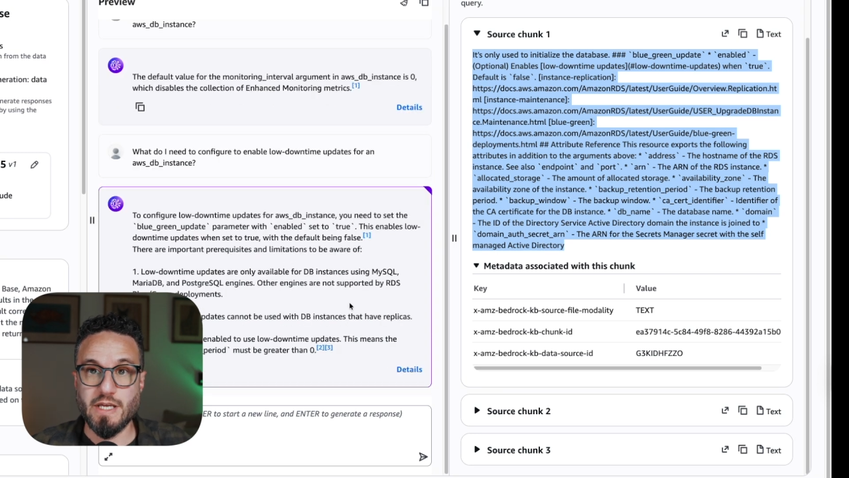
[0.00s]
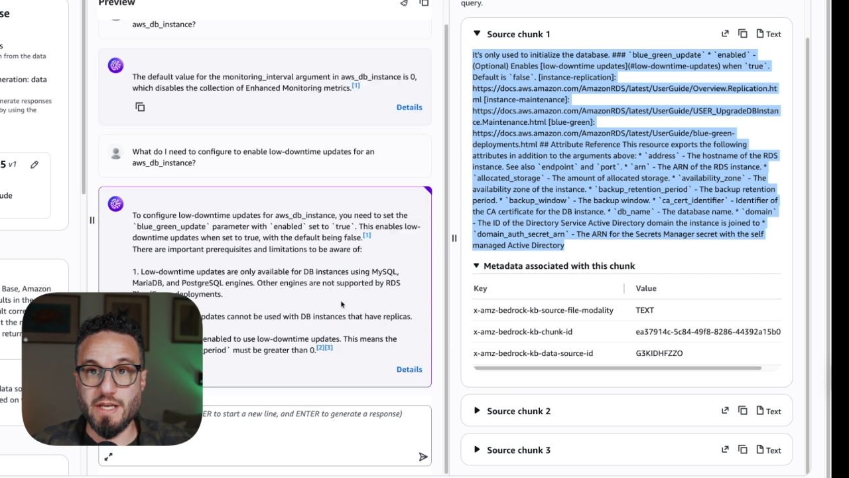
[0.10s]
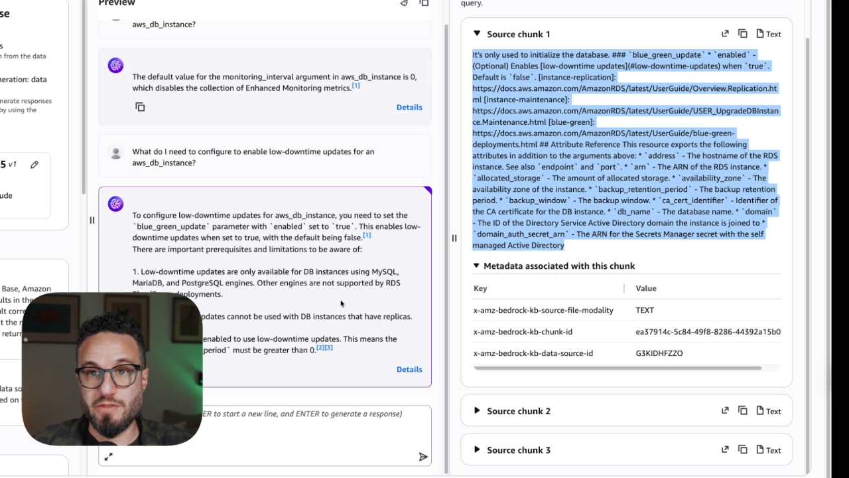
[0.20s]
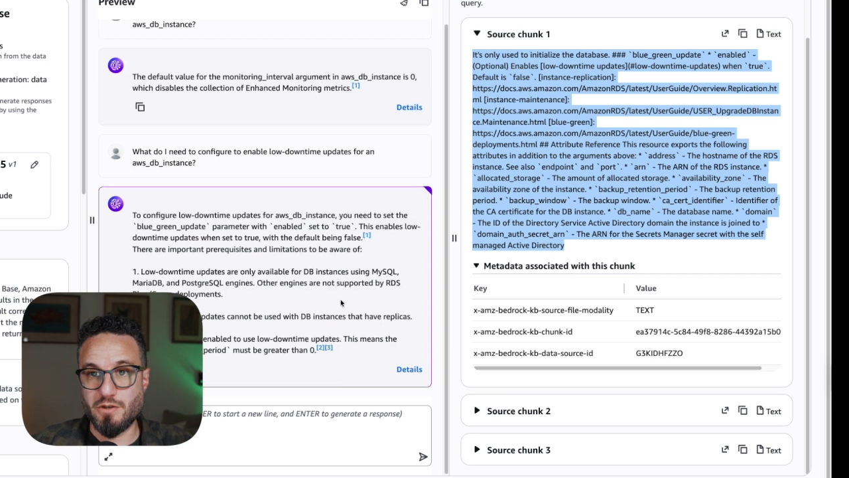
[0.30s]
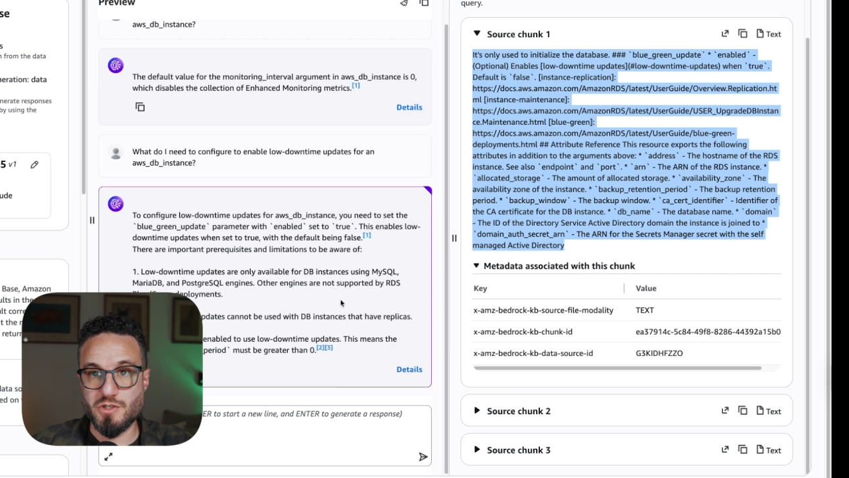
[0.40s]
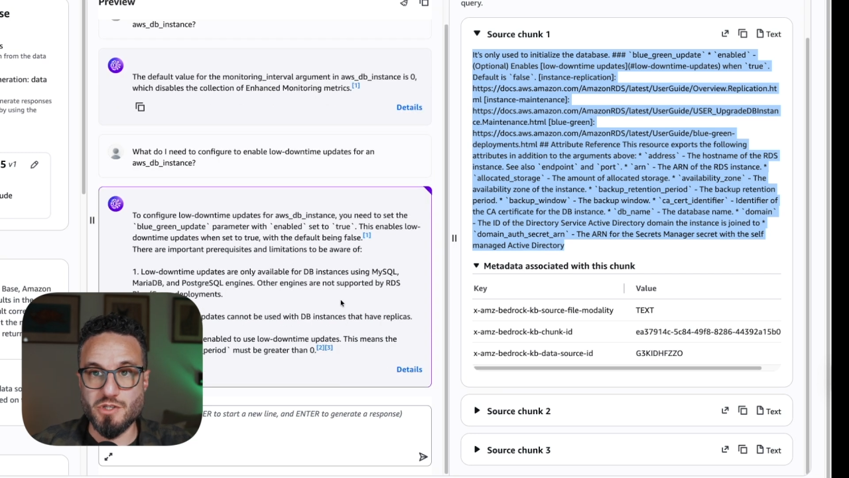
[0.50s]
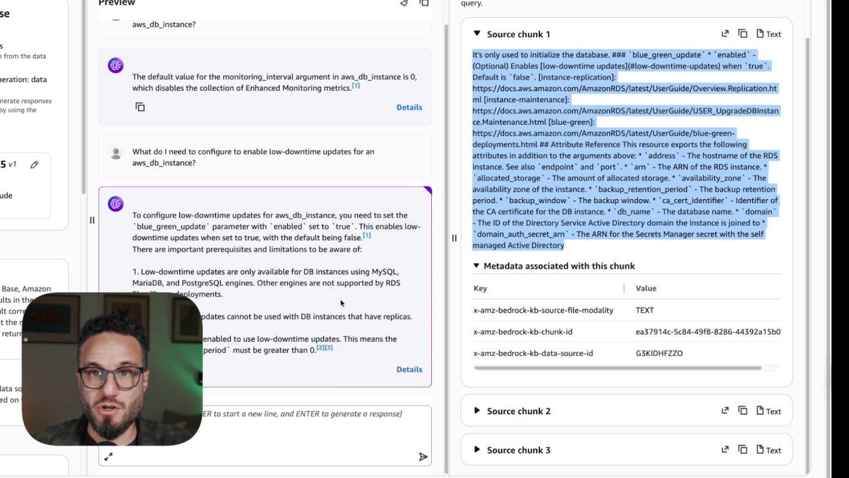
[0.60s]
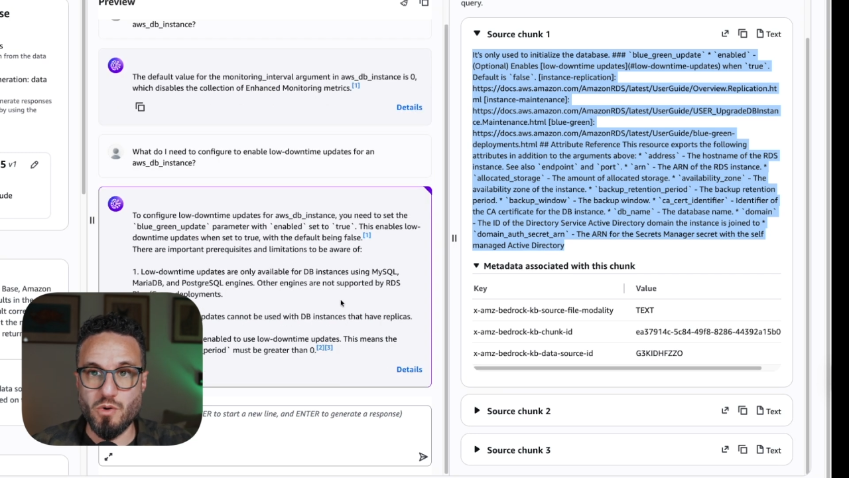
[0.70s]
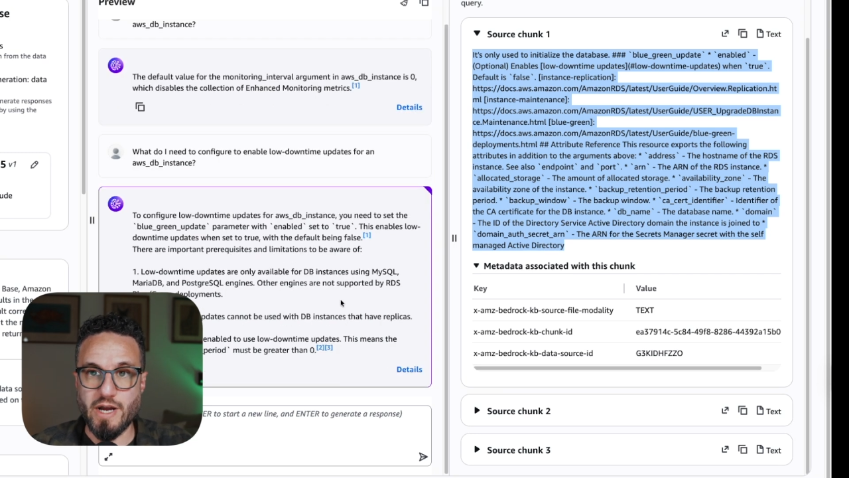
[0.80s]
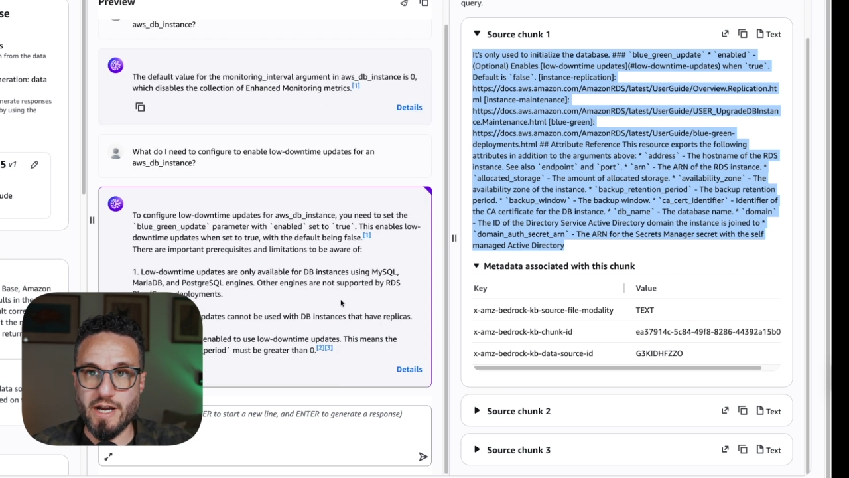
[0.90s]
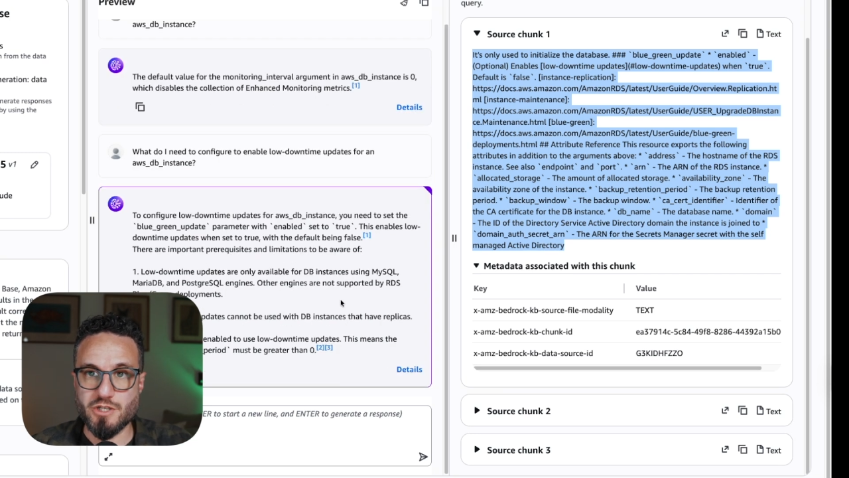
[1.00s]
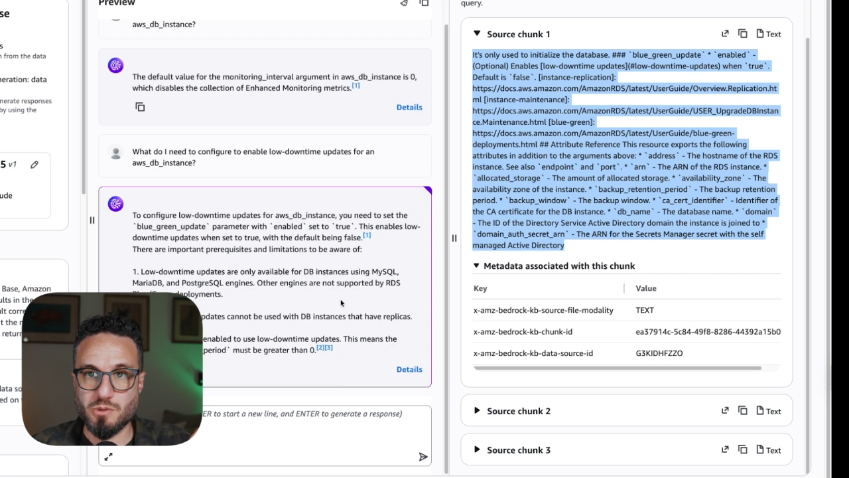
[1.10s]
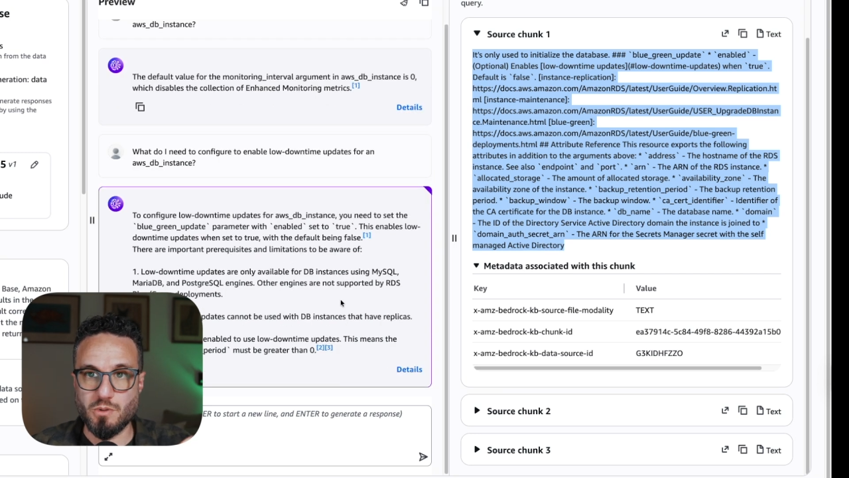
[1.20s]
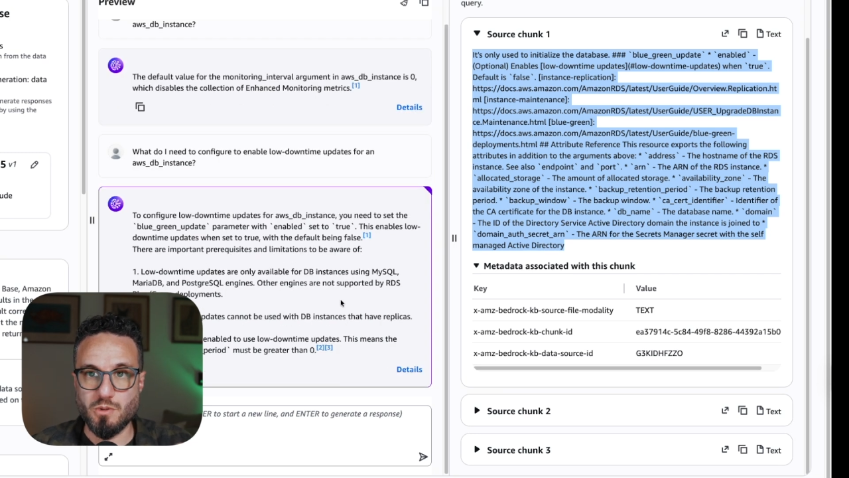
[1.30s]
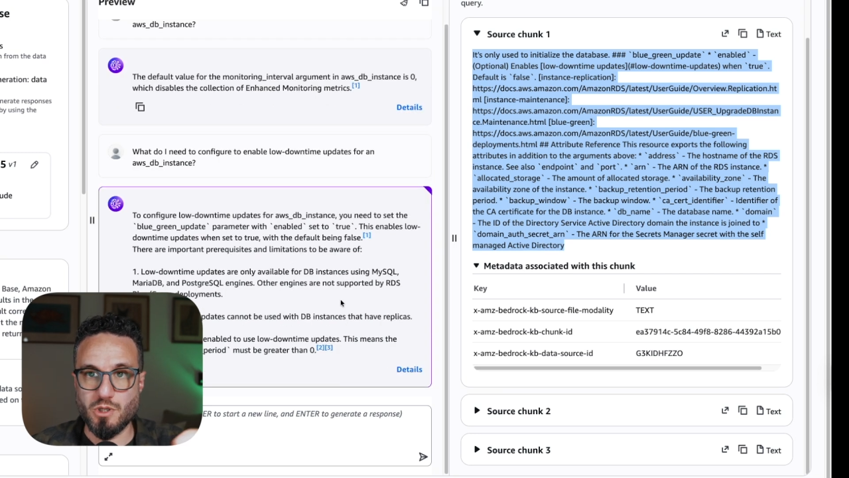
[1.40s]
And there's no actual